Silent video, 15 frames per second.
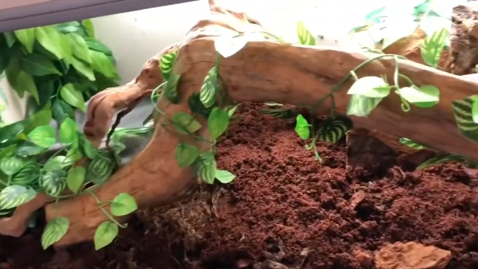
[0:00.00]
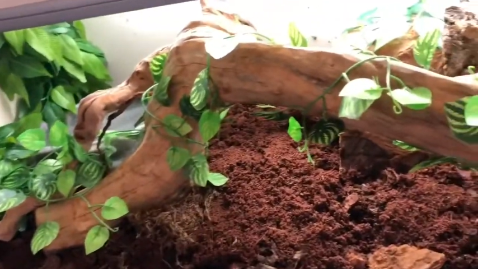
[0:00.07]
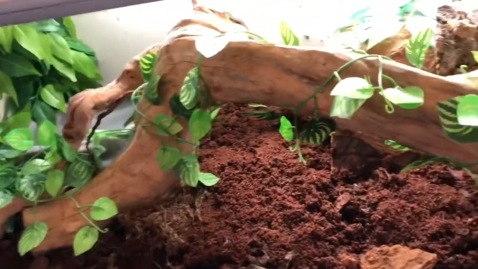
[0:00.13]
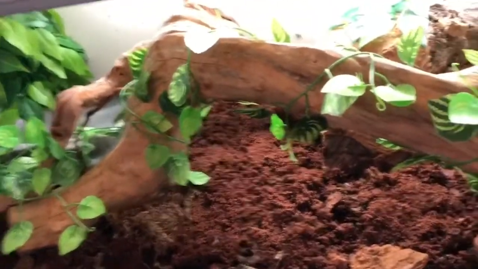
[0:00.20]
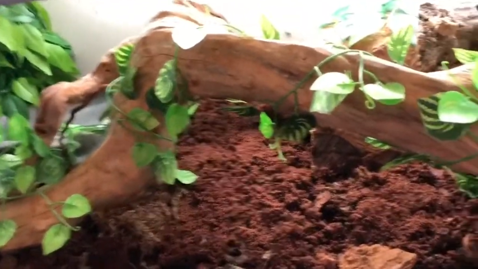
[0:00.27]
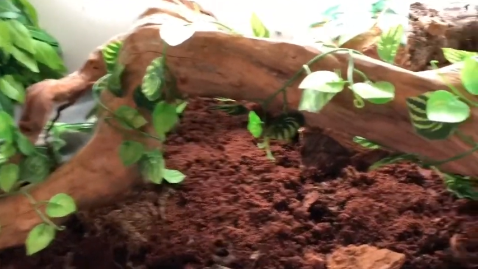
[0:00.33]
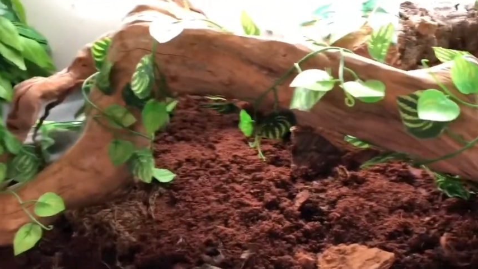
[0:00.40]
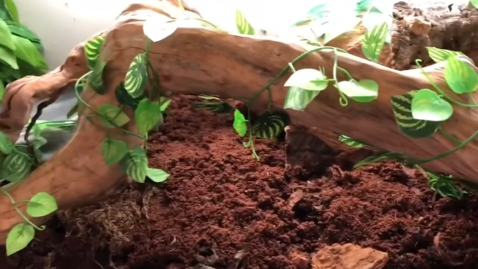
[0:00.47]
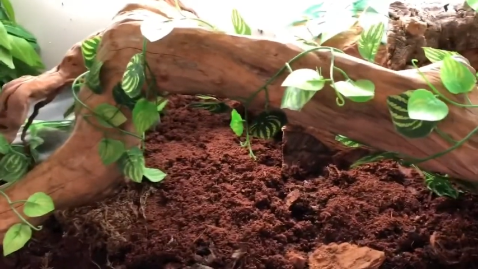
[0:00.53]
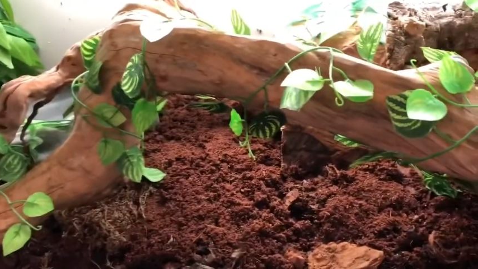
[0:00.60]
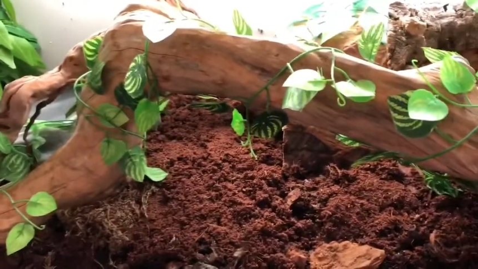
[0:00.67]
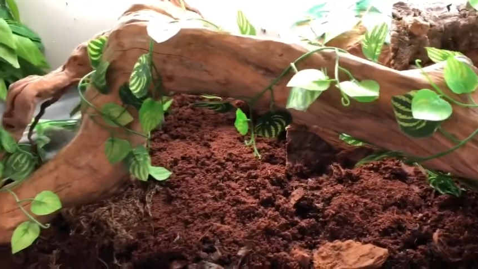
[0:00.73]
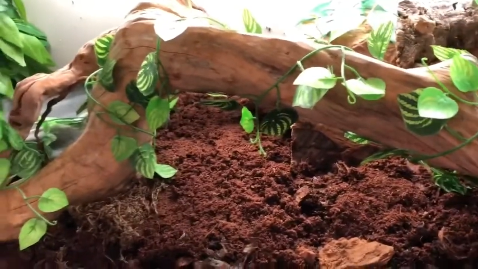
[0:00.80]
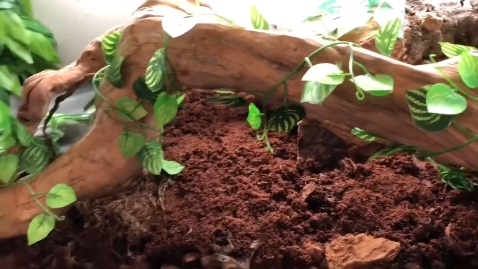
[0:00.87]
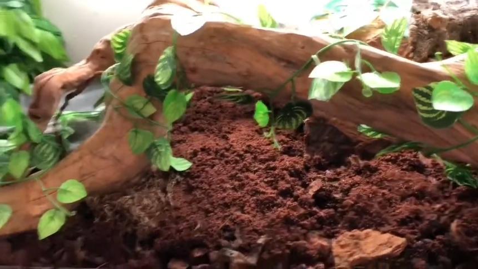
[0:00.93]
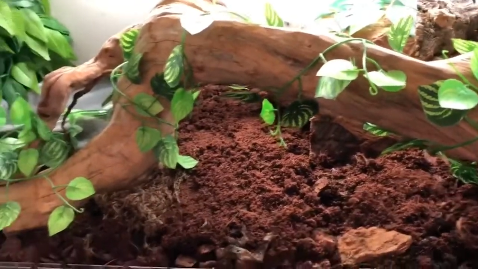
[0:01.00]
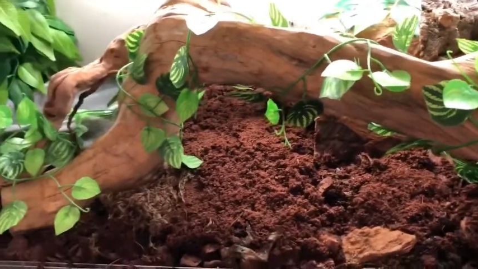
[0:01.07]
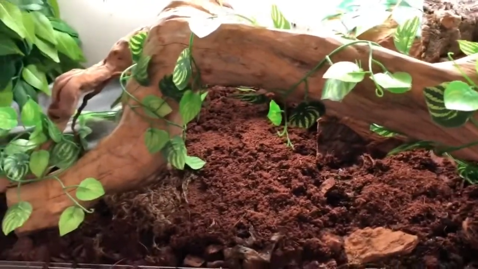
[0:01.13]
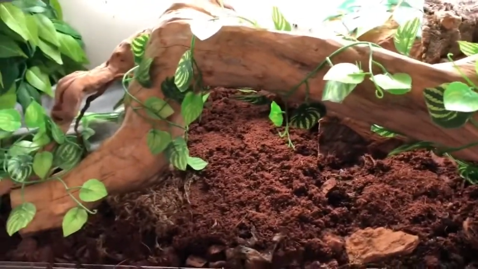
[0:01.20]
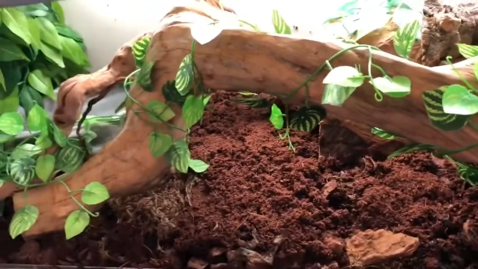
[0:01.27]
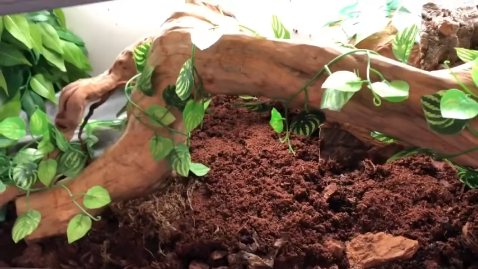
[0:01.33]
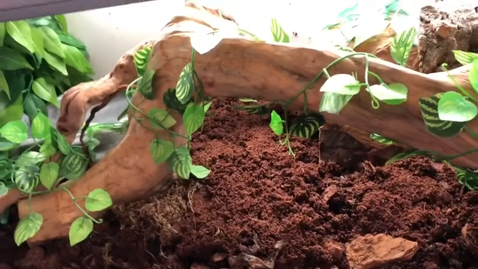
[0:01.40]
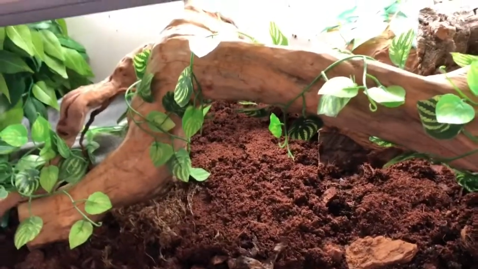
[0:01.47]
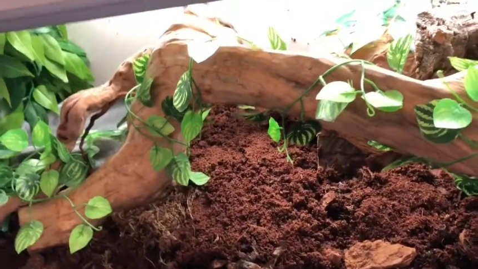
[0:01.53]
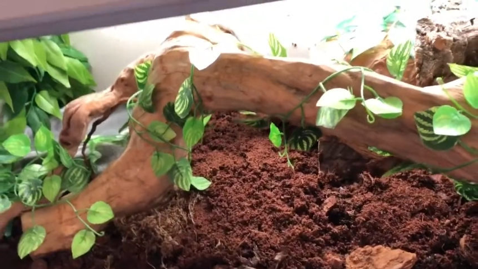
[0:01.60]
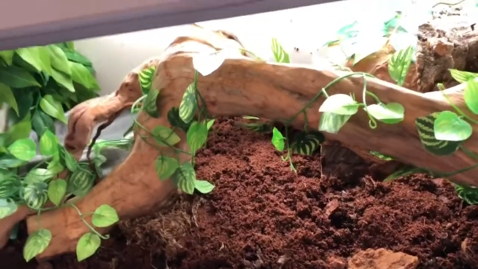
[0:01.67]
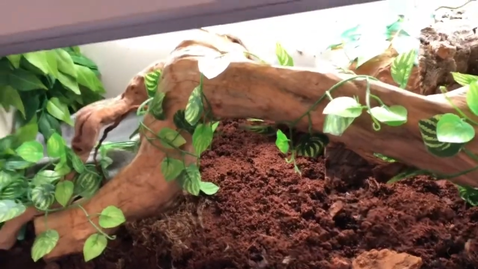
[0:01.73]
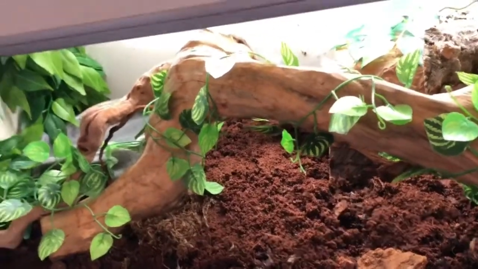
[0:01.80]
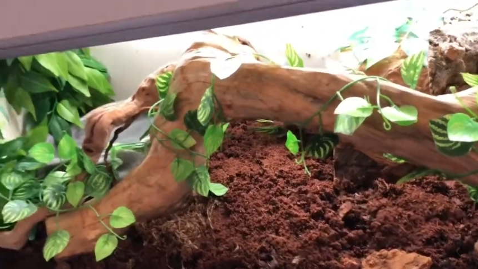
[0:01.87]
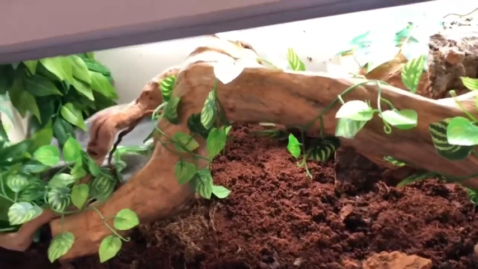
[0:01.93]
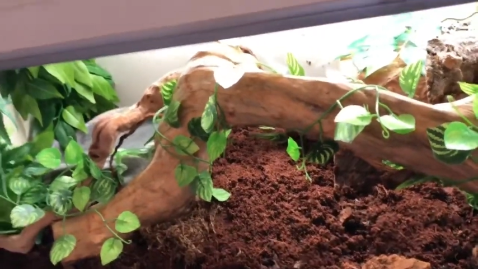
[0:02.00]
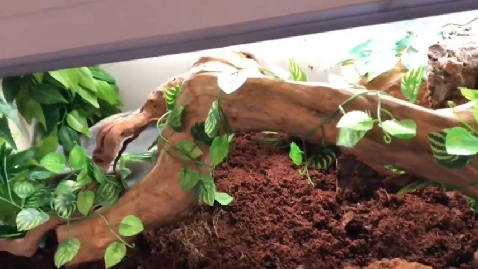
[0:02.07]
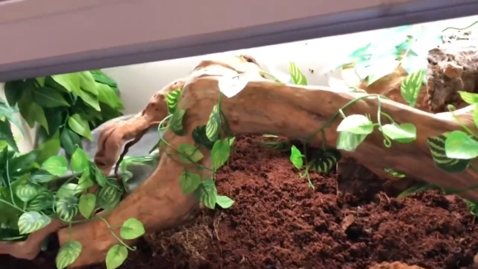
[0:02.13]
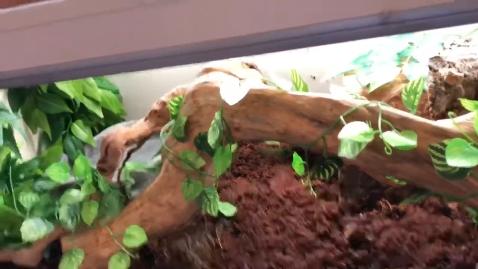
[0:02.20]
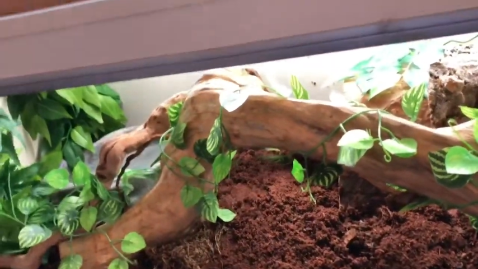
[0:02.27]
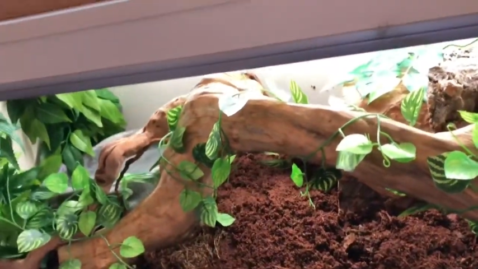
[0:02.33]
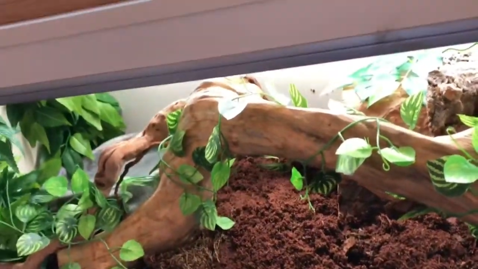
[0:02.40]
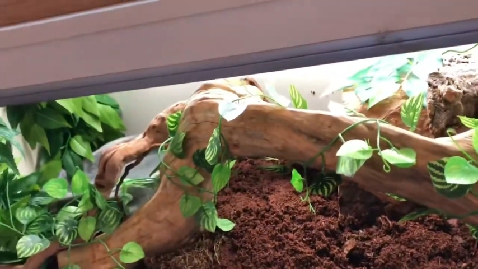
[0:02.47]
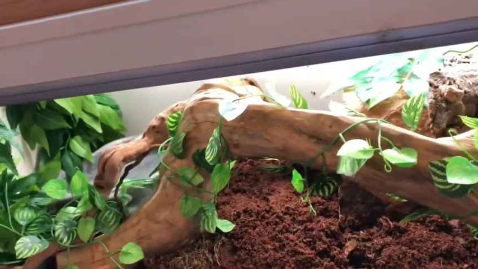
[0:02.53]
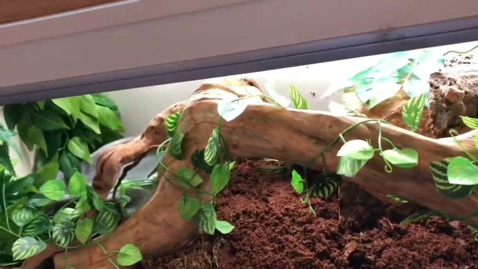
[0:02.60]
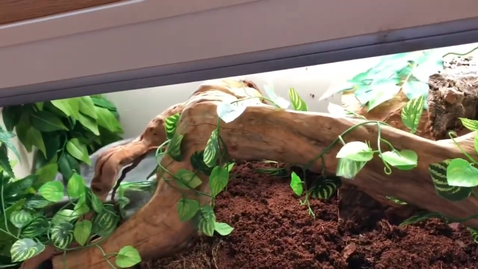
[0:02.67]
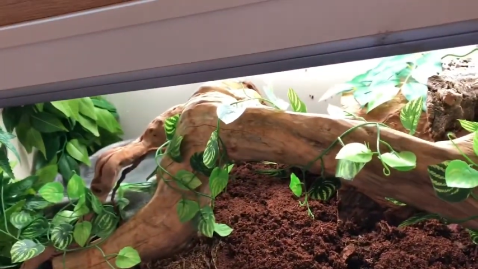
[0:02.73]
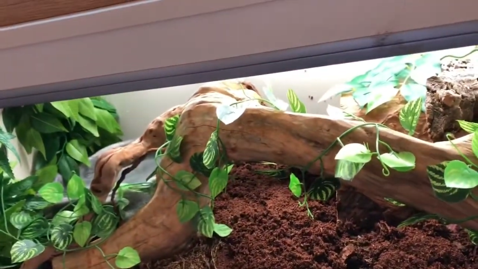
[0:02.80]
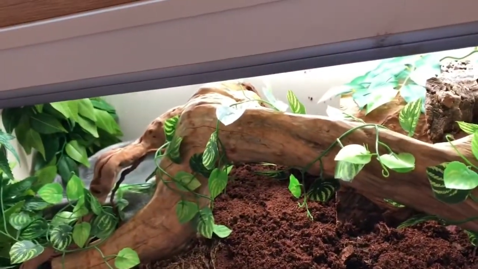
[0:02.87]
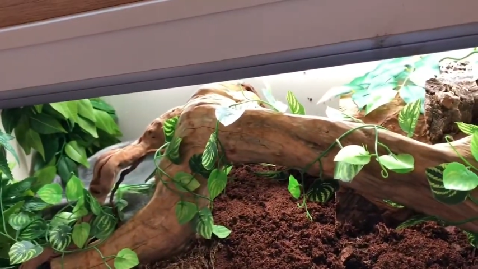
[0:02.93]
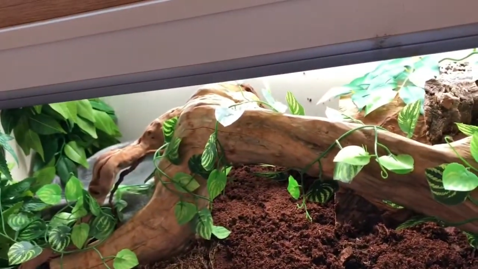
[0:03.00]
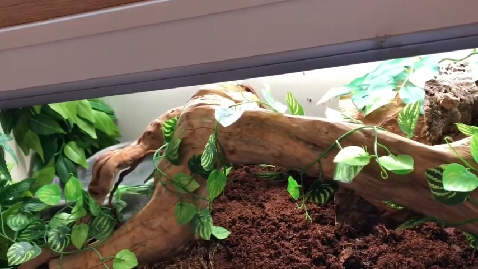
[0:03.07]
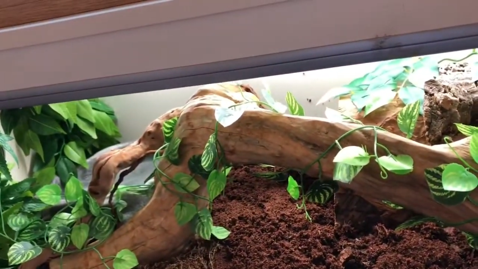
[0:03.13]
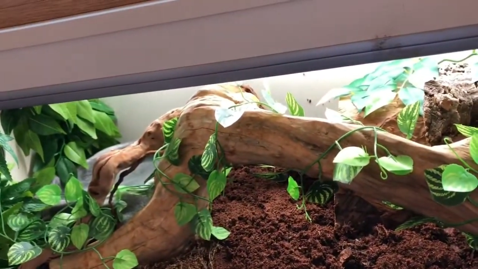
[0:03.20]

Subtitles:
(no speaker visible)